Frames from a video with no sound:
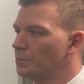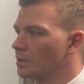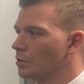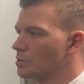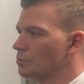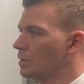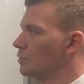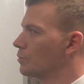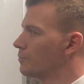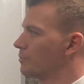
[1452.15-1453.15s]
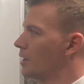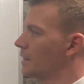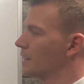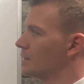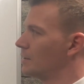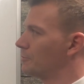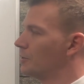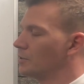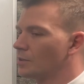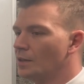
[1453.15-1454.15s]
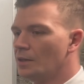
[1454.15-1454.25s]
because when you're flying at different